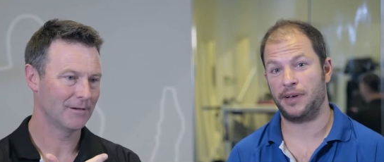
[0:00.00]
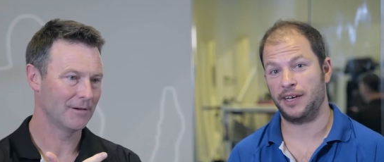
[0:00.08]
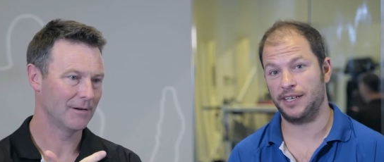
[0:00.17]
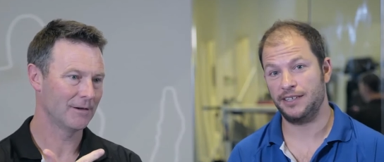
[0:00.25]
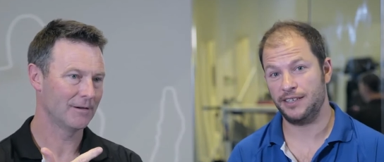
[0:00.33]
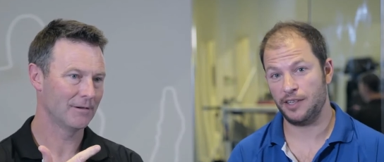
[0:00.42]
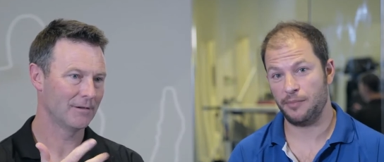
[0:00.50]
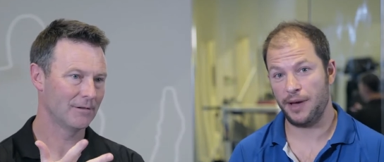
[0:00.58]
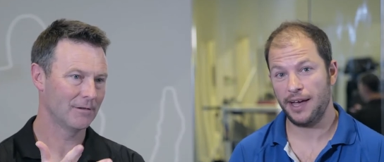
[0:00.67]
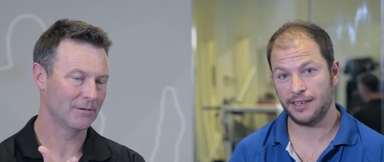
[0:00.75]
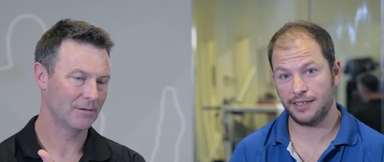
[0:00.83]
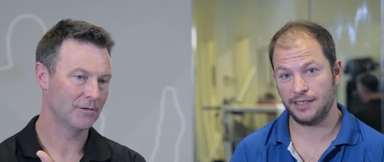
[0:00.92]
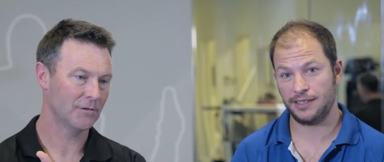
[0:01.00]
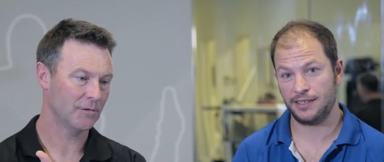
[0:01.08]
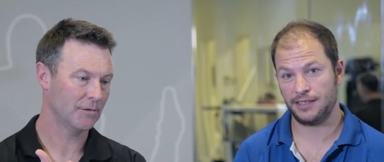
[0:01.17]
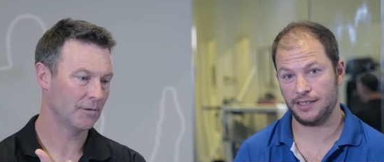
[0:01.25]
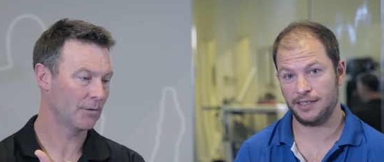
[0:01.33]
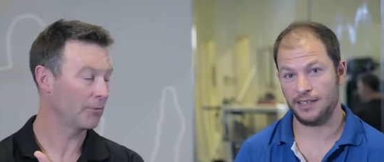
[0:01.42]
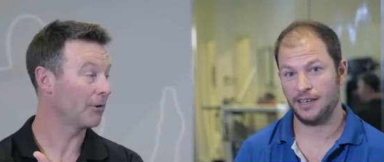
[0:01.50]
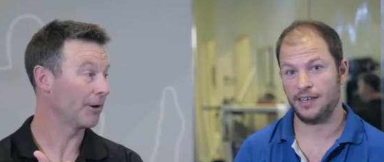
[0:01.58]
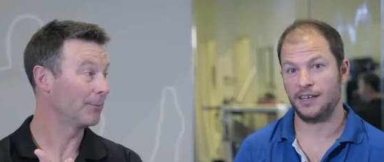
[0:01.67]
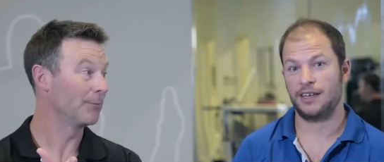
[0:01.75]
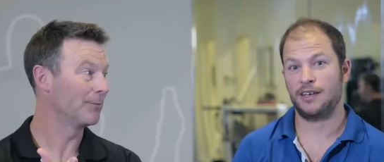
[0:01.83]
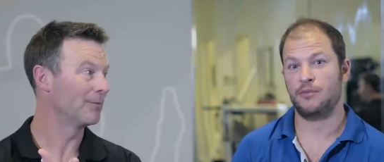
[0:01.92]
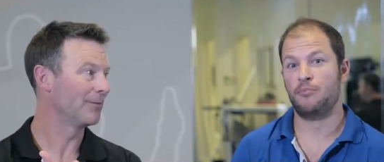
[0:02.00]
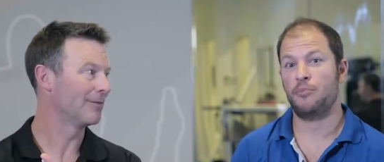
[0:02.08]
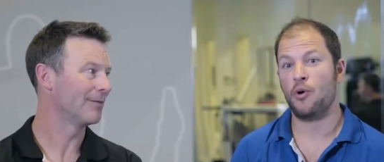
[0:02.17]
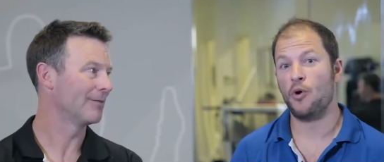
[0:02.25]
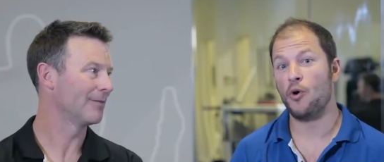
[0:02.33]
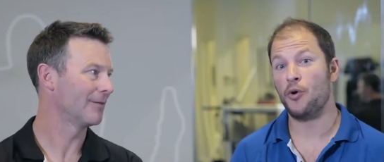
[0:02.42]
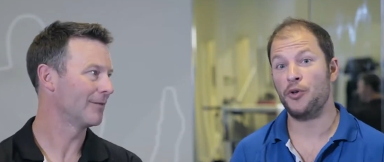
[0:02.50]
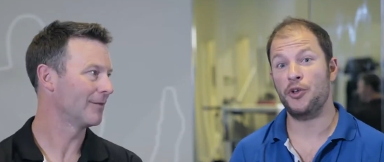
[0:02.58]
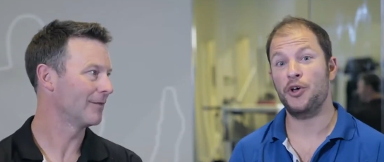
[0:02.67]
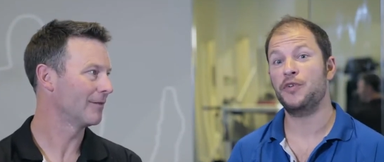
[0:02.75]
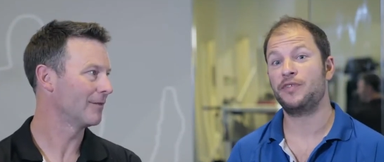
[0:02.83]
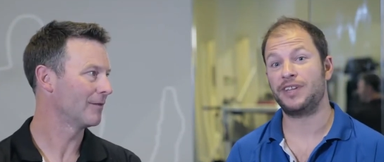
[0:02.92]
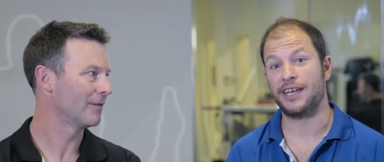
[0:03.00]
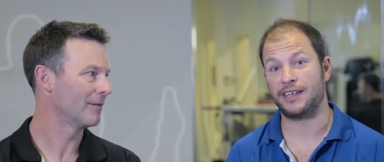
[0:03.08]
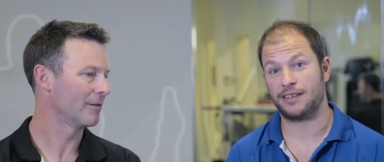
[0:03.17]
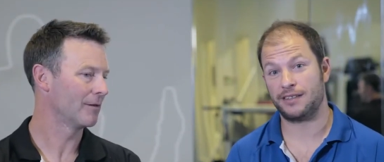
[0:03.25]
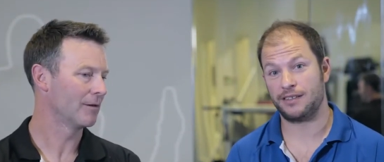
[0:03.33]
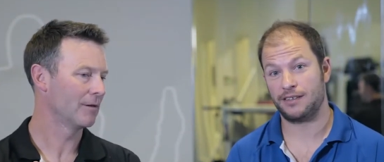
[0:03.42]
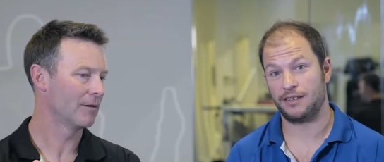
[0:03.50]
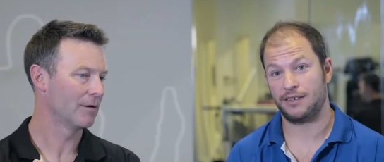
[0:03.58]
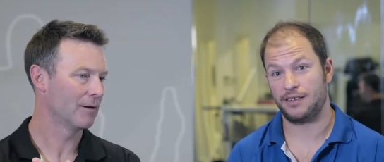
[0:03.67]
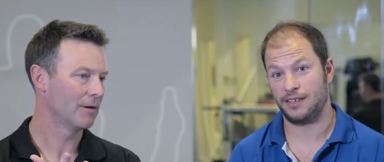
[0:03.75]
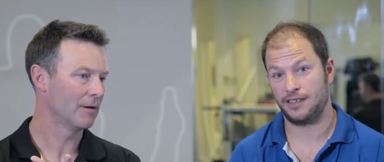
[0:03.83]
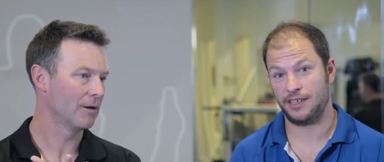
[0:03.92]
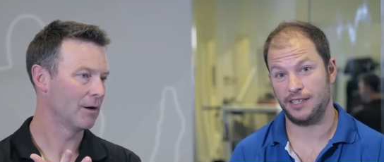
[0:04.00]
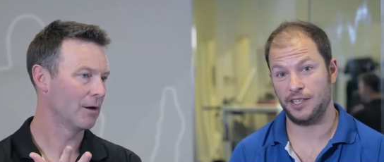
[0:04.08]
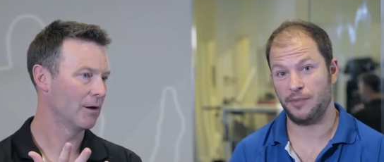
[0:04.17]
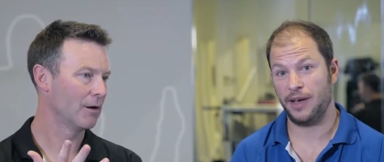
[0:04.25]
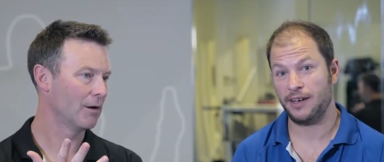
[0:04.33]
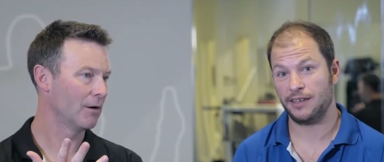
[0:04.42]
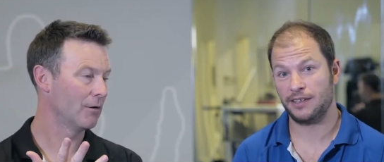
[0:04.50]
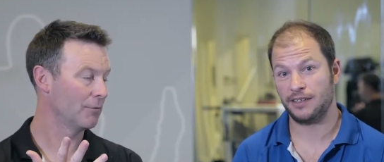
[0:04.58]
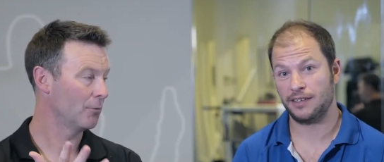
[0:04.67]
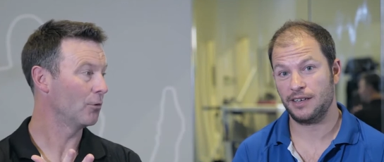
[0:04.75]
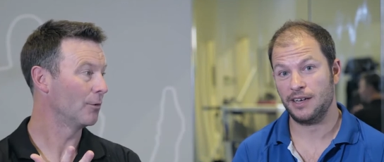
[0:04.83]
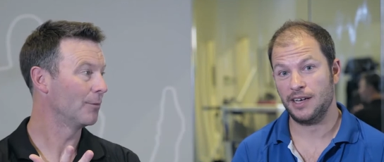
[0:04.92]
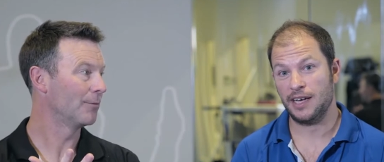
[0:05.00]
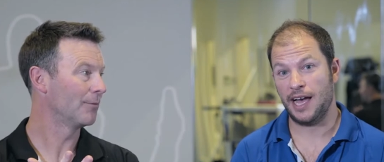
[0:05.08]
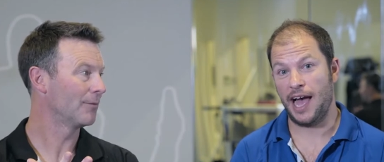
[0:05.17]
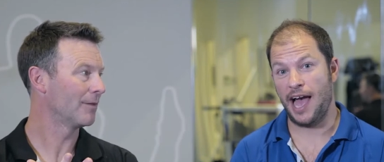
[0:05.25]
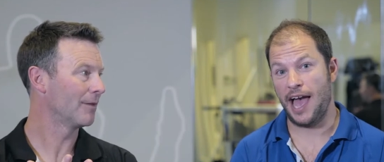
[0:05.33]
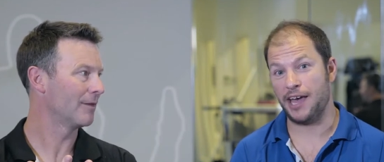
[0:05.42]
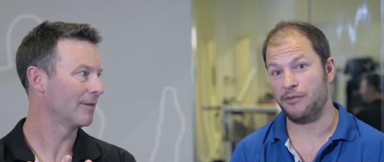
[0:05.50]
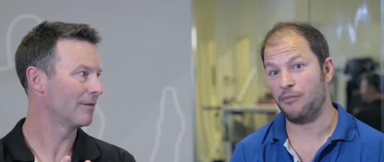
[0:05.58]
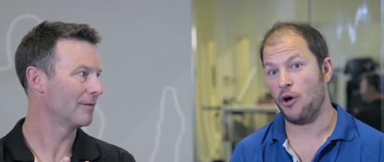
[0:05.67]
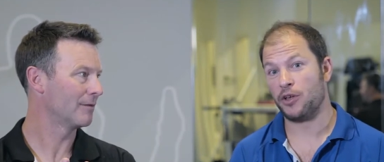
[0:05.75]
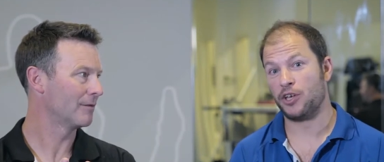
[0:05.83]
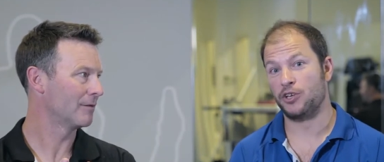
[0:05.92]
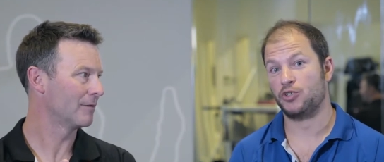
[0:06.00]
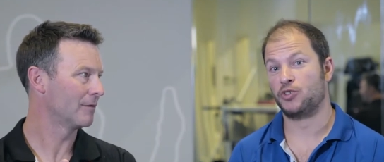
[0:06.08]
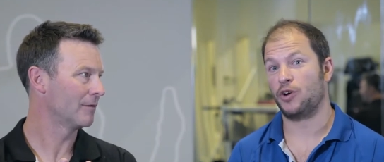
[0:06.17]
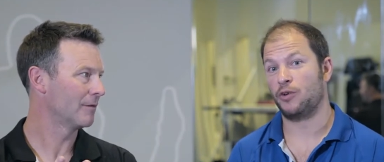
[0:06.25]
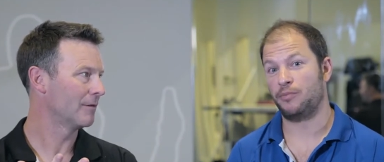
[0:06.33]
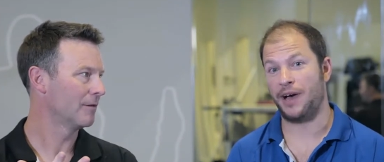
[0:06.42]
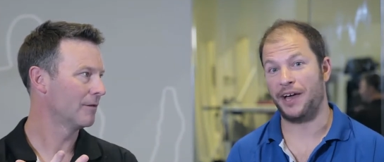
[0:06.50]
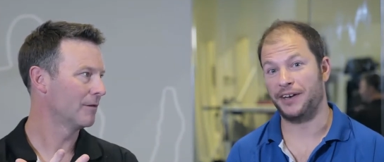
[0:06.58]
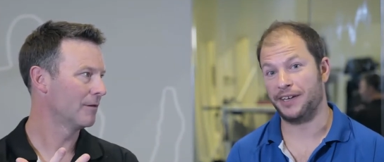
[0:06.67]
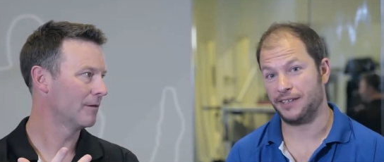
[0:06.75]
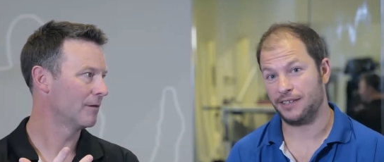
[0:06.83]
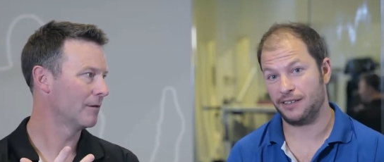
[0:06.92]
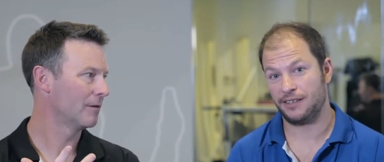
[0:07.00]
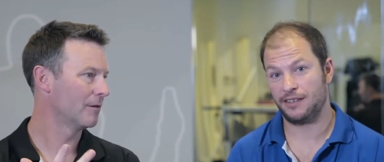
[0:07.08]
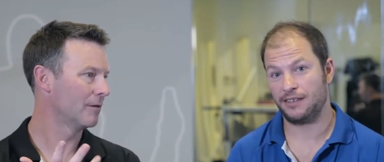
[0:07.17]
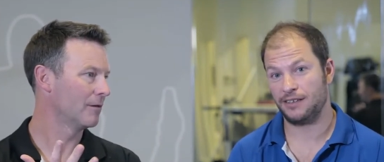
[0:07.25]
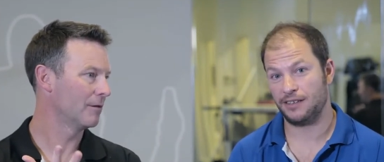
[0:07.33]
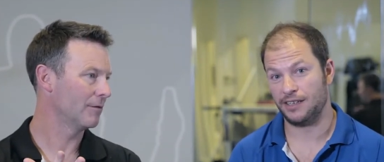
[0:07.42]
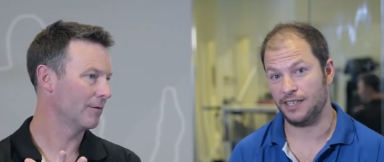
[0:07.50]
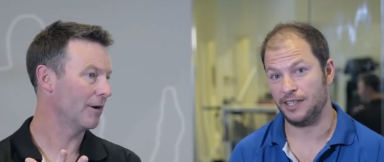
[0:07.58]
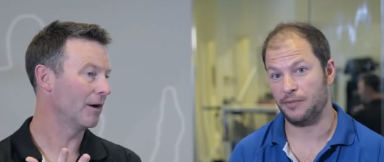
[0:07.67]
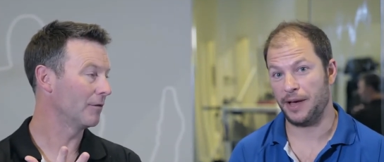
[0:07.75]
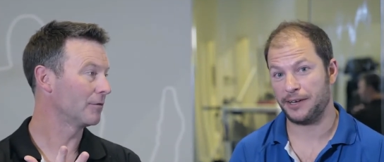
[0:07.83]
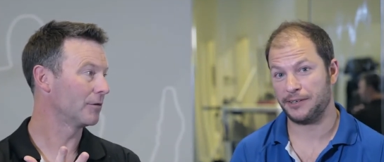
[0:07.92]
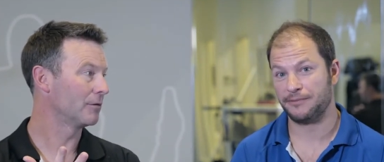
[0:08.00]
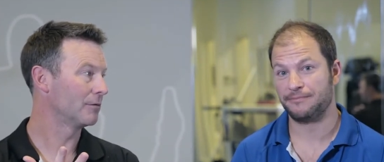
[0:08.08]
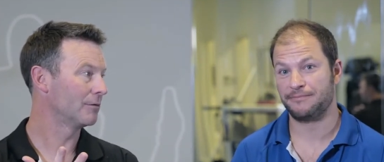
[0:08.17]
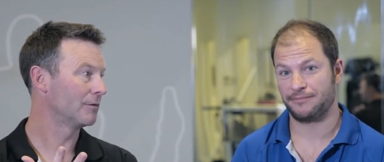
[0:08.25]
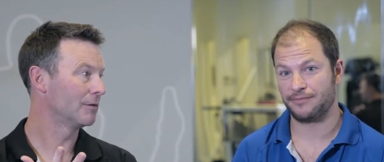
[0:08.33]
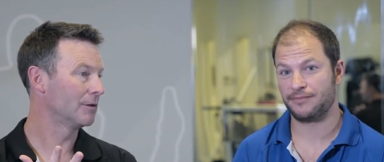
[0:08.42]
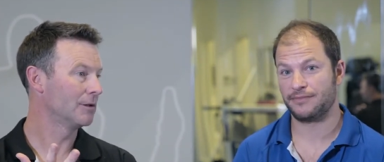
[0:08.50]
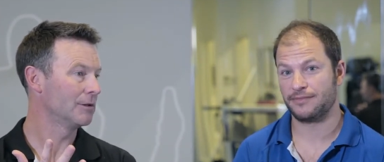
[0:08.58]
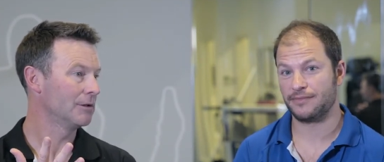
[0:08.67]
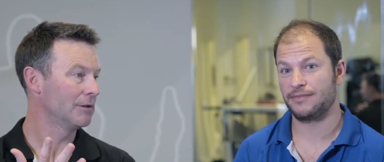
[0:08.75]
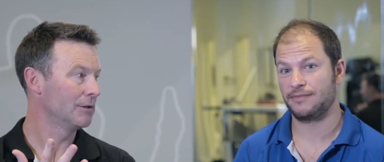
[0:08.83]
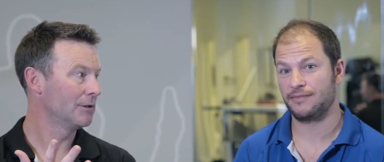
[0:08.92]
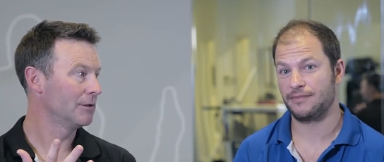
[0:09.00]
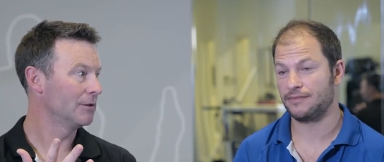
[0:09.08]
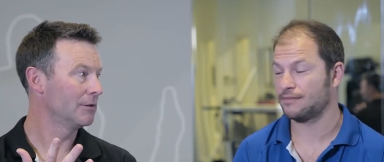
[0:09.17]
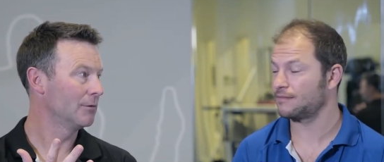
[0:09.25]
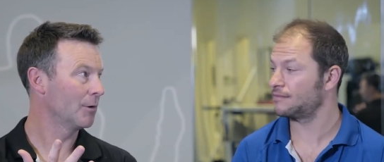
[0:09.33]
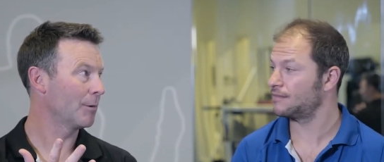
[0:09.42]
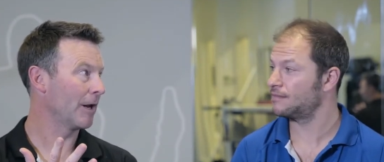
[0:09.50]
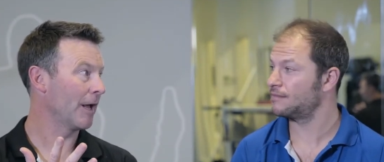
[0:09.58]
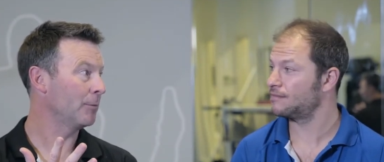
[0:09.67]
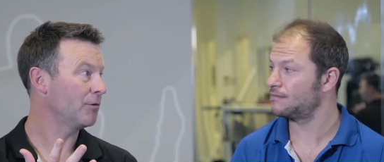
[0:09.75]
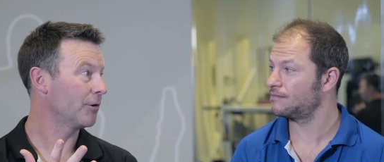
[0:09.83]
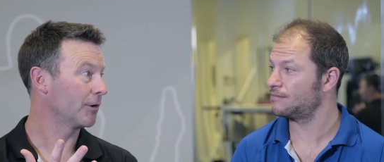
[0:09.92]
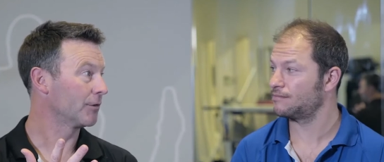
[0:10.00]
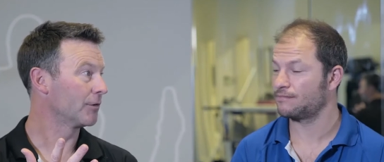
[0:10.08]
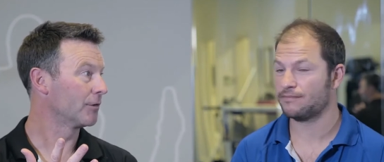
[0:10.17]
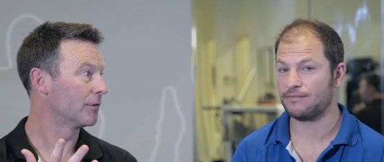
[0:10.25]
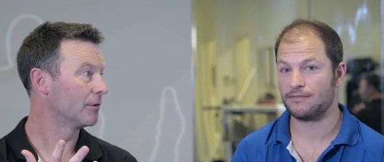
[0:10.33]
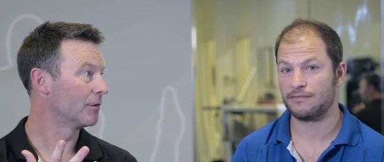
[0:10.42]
Speaker 1: pain in the back. Three. Poor nerve length in the back.
Speaker 2: Four.
Speaker 1: And motor control patterning in Five. the back.
Speaker 2: What about hamstrings?